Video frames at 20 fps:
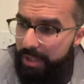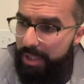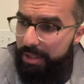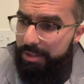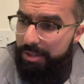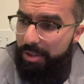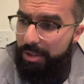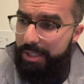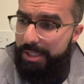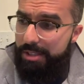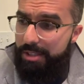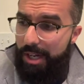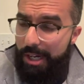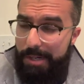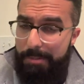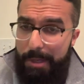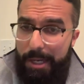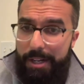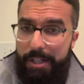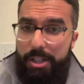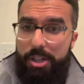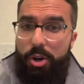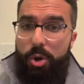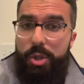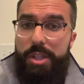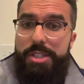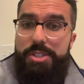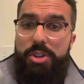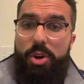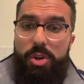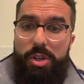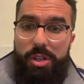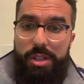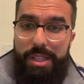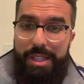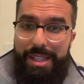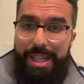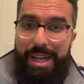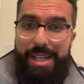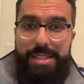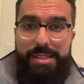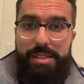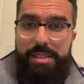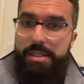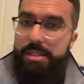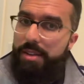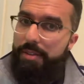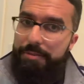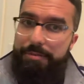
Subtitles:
So let's talk about it. Choledochal lithiasis